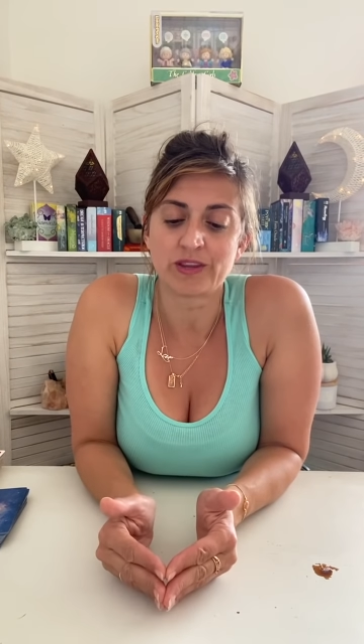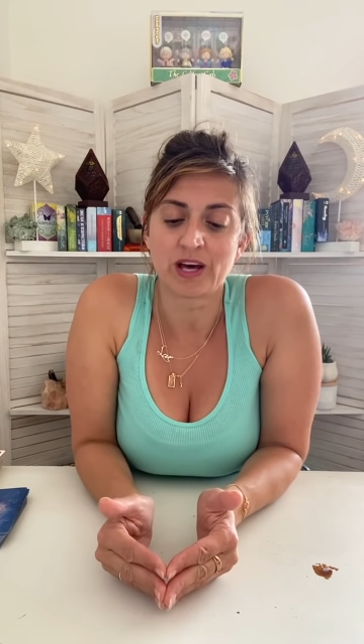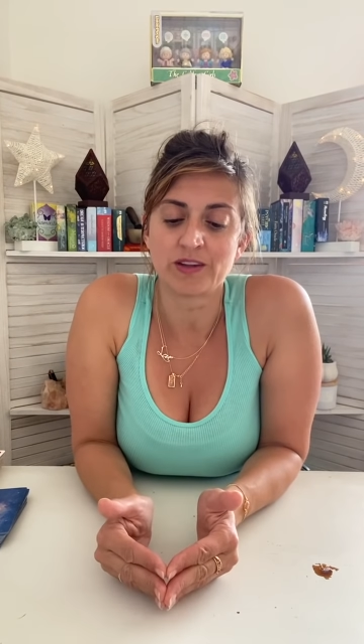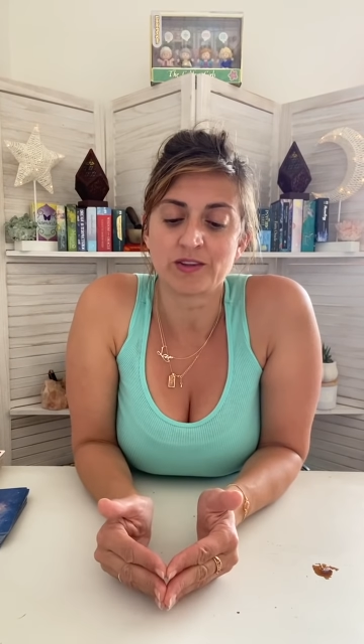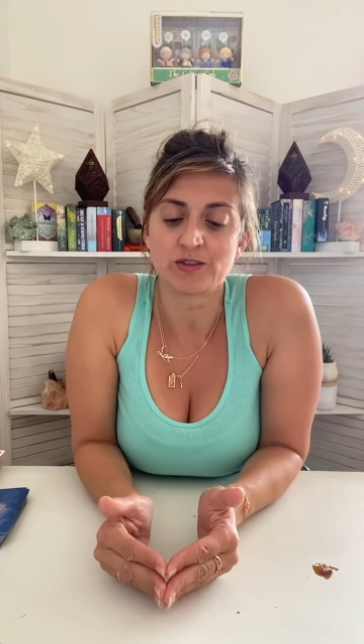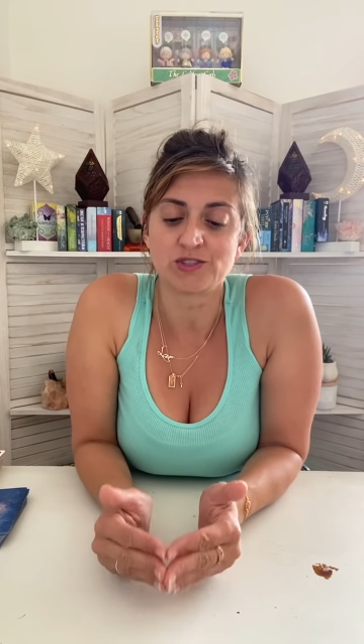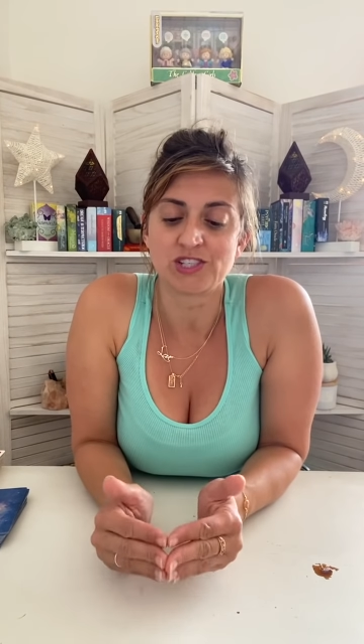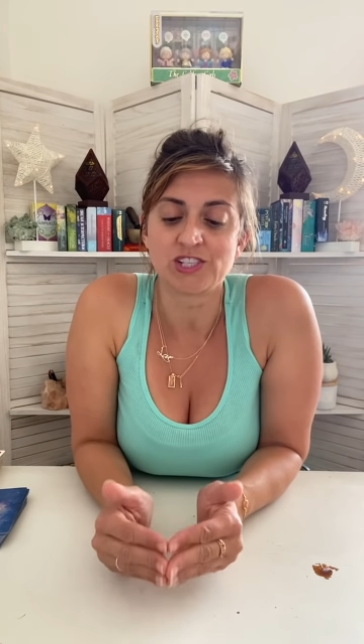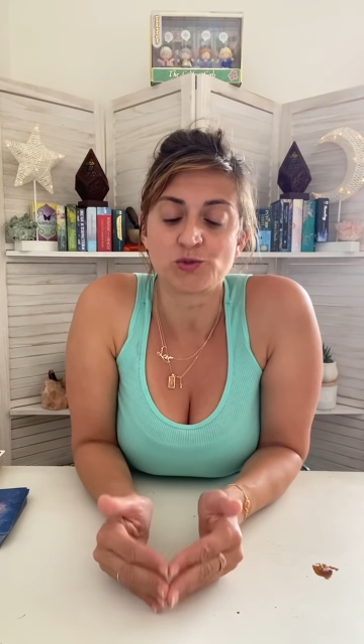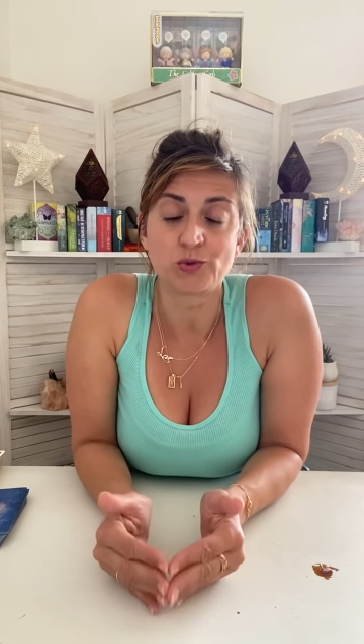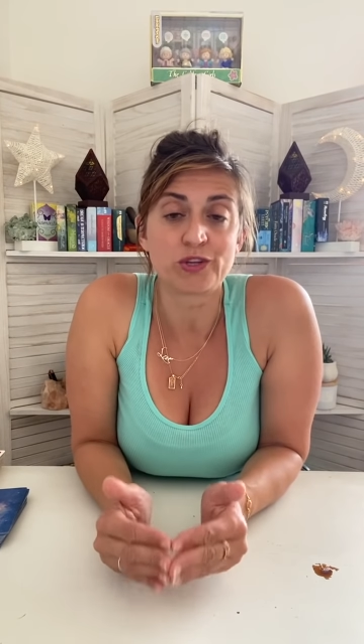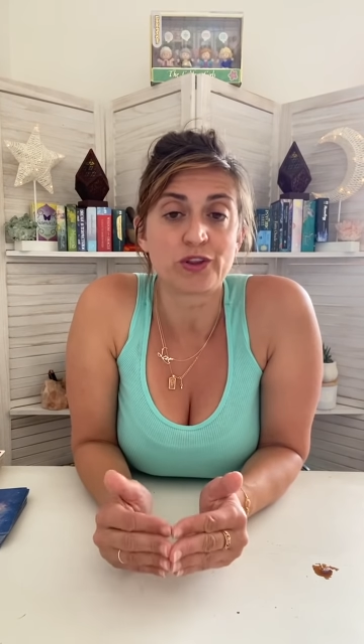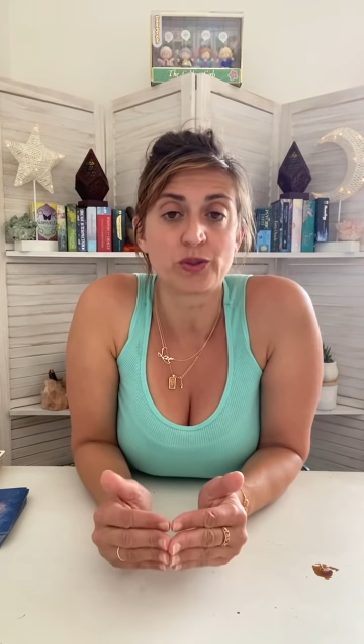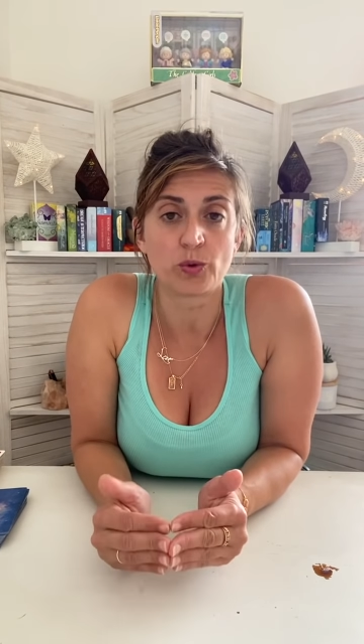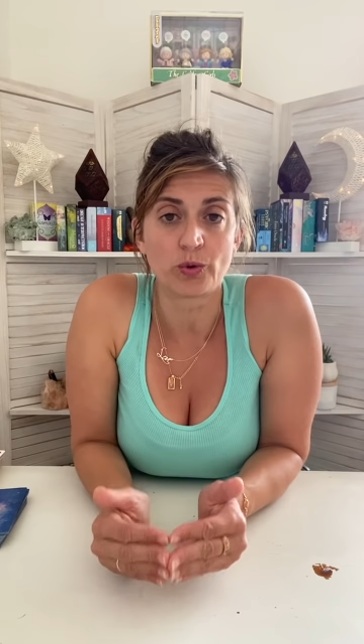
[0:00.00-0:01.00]
others is
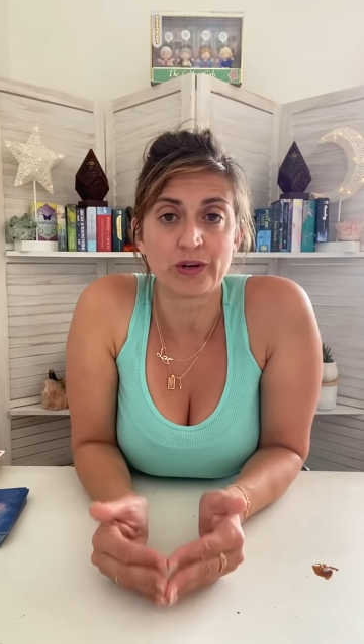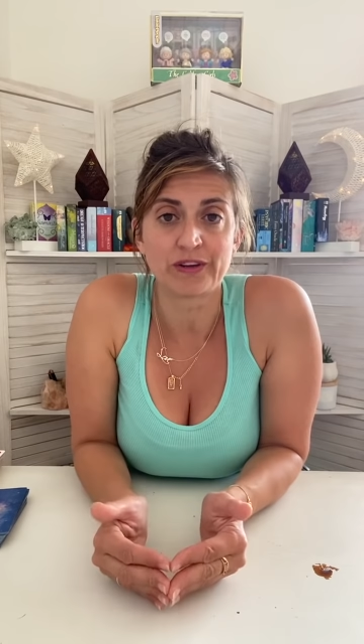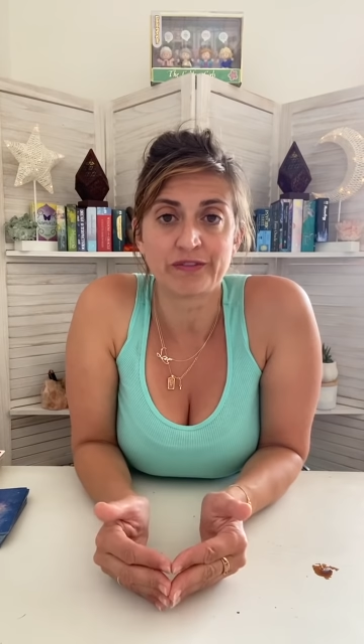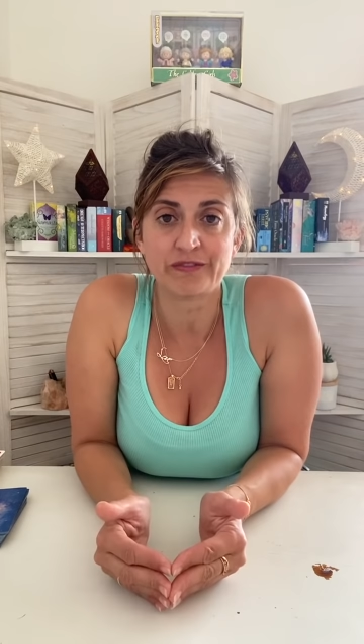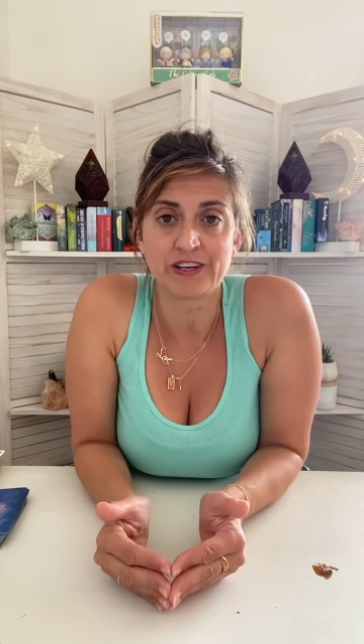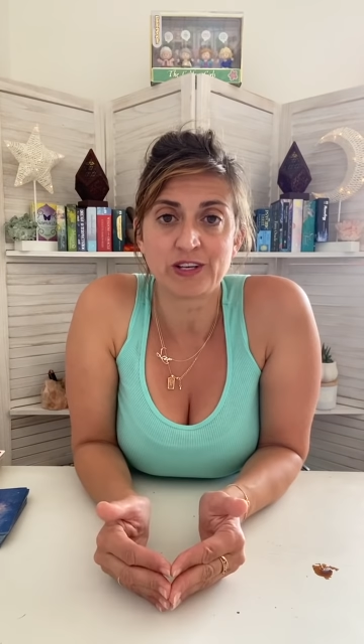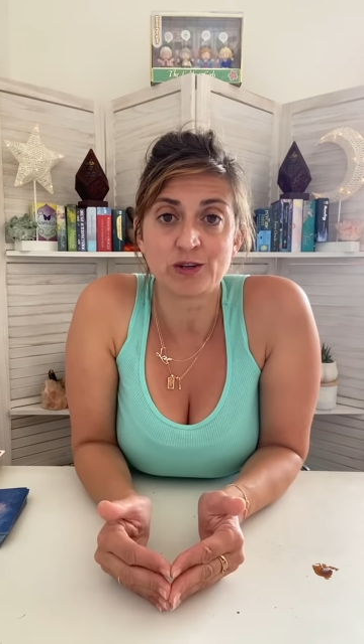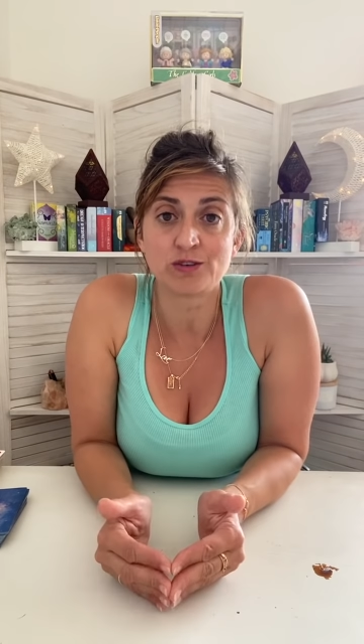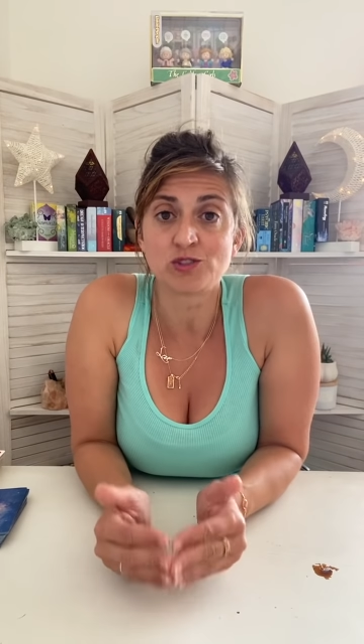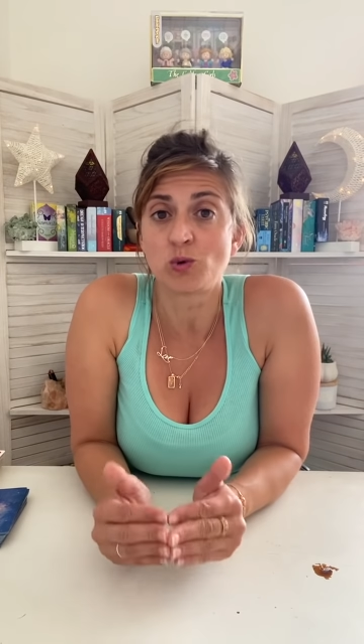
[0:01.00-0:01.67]
with authority figures